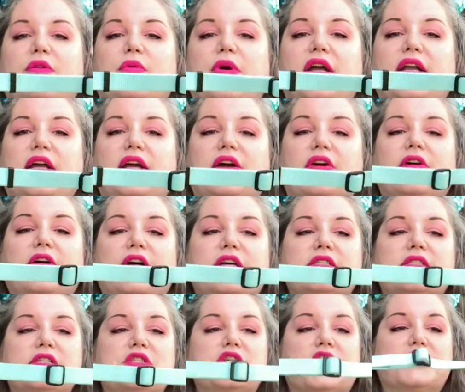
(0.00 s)
right here.
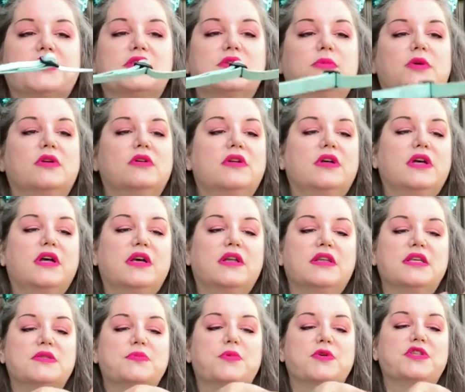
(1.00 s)
It's adjustable.
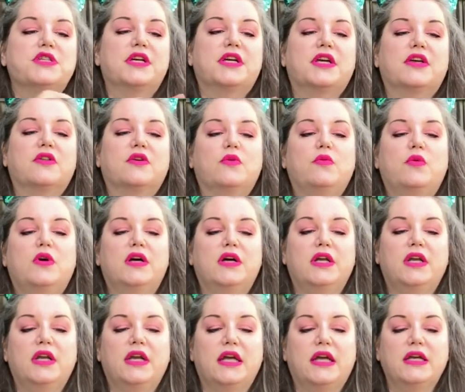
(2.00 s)
This particular
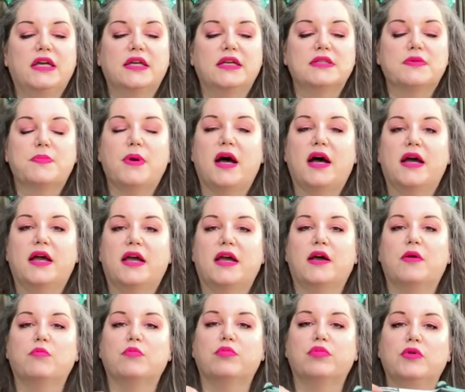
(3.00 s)
one is by
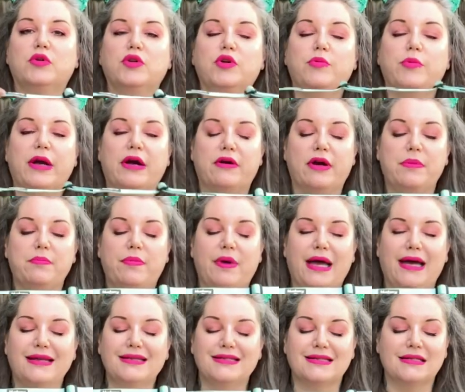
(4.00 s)
Blueberry
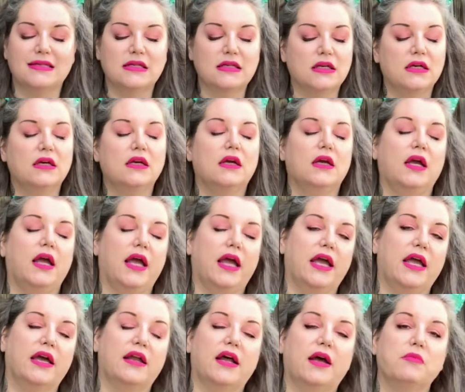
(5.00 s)
Pet
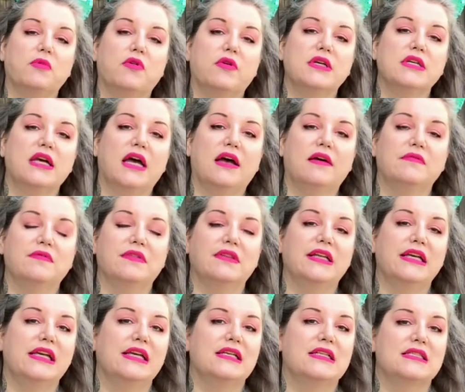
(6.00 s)
and I'm going to have
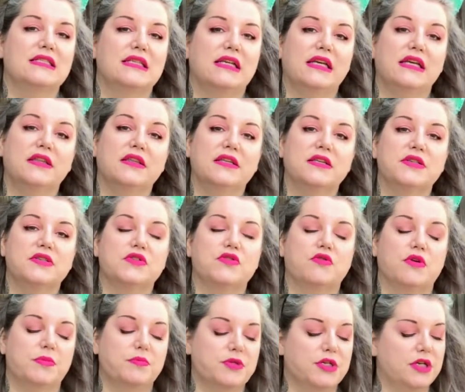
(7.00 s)
links in the
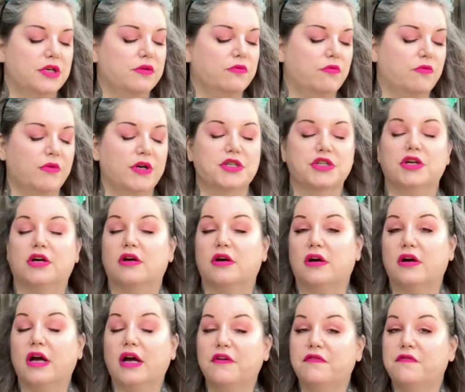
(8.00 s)
description which
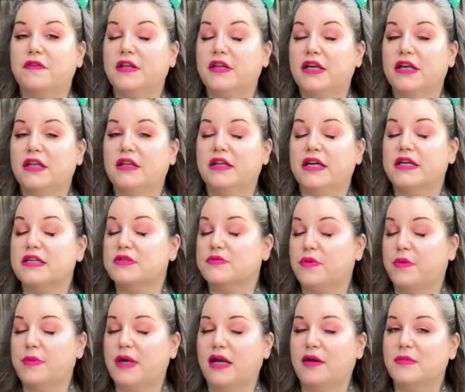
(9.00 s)
are affiliate links
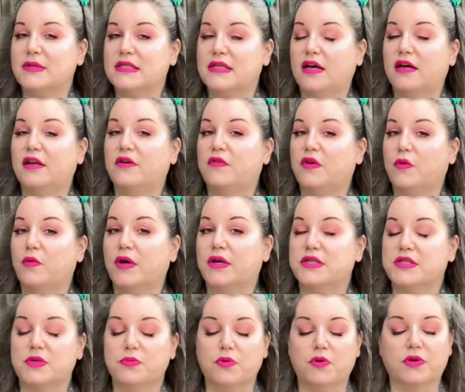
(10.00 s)
from Amazon if you want to
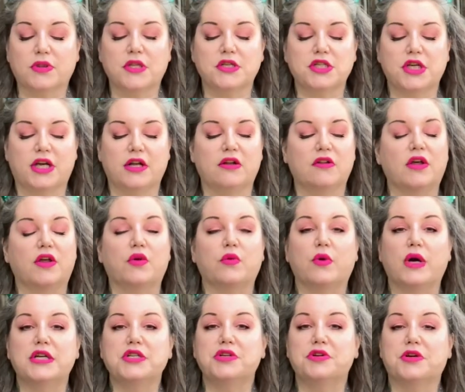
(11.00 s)
support the channel
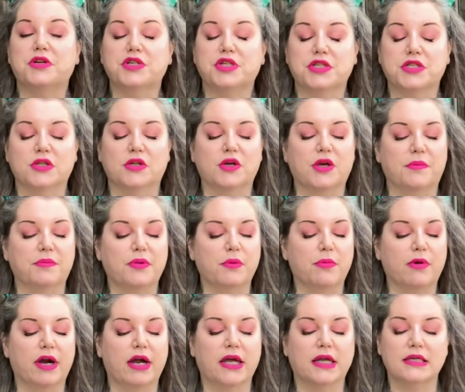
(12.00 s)
otherwise you can just look up the
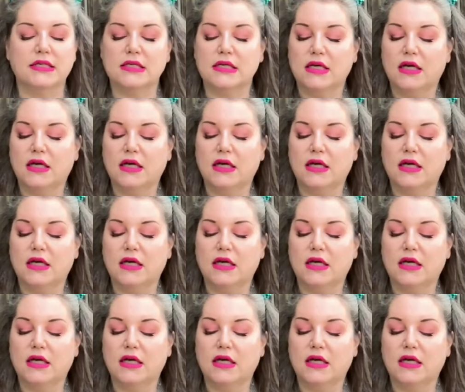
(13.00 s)
brand